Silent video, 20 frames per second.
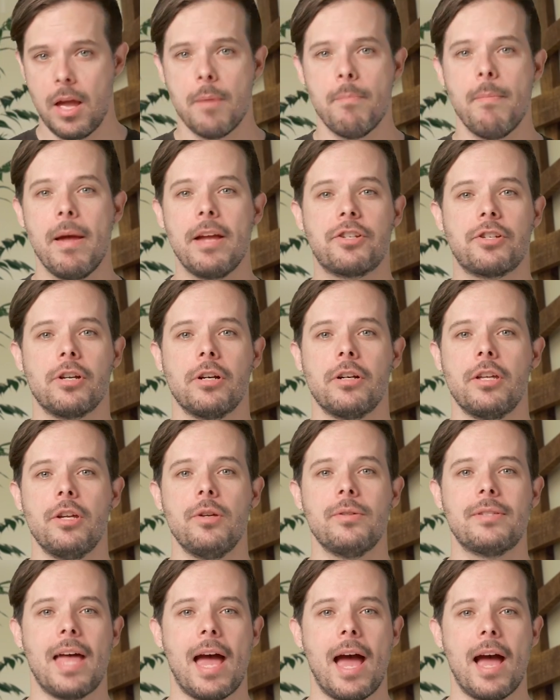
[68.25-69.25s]
Make sure to
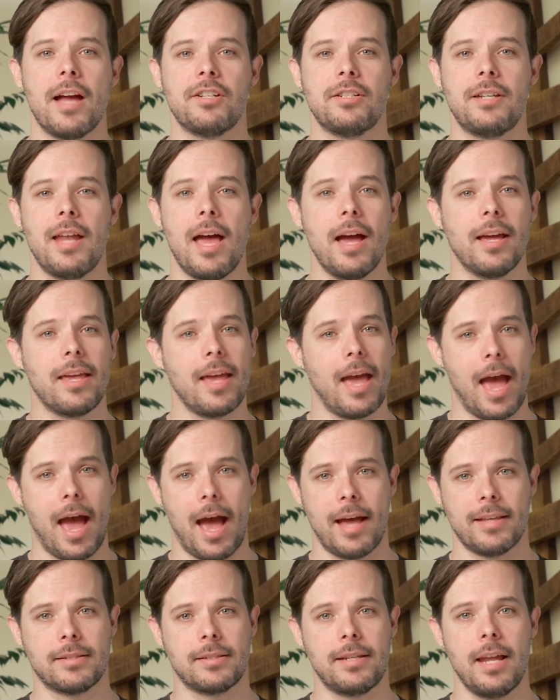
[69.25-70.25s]
use the hashtag
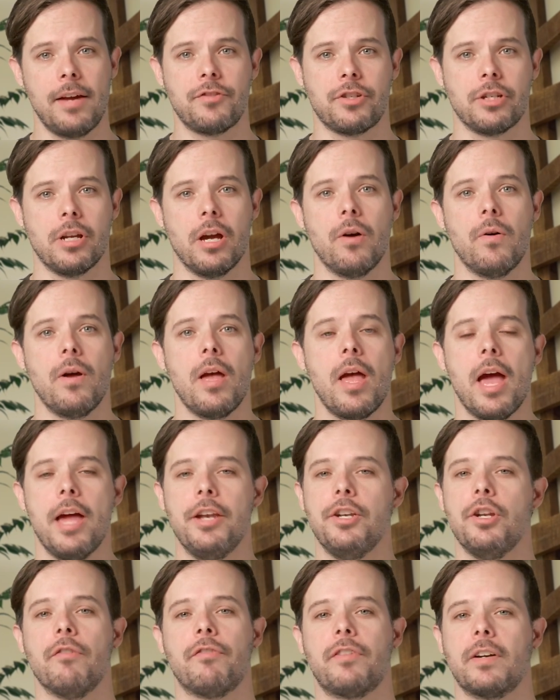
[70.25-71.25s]
AskDevShow
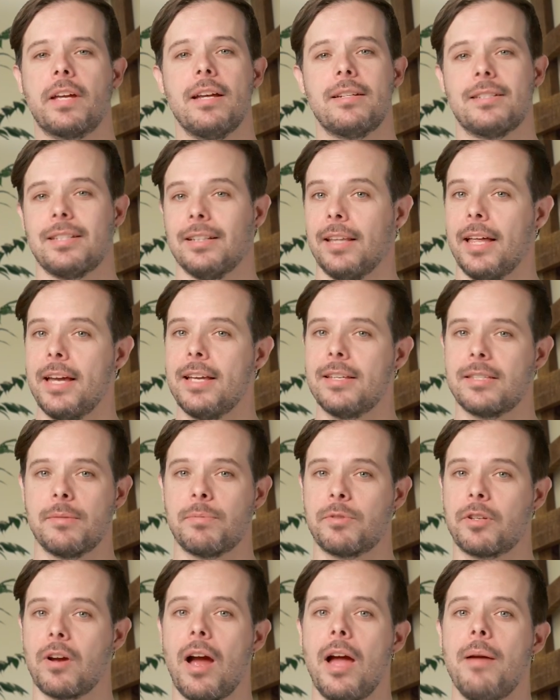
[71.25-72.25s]
and don't forget to like,
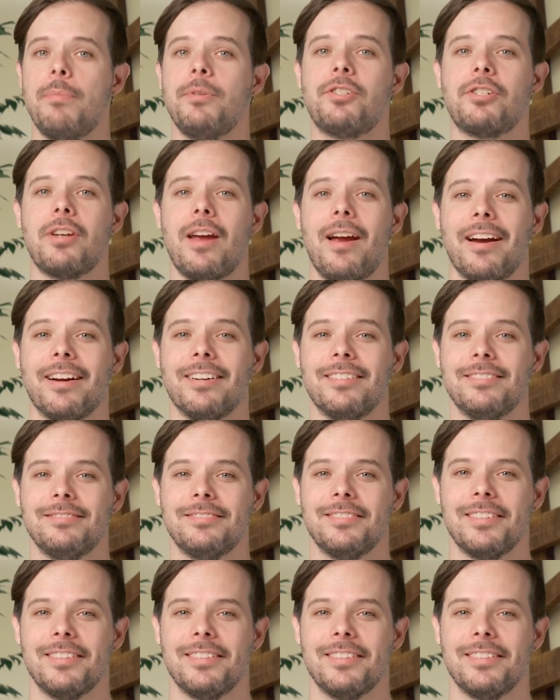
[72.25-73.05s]
subscribe, and share.